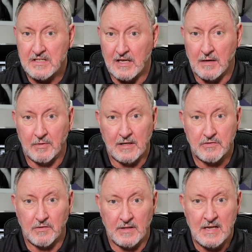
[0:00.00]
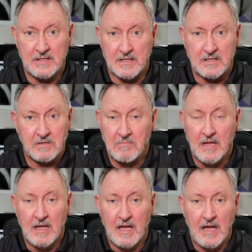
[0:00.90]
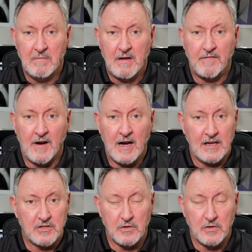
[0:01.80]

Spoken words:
a couple extra lenses, and be fine.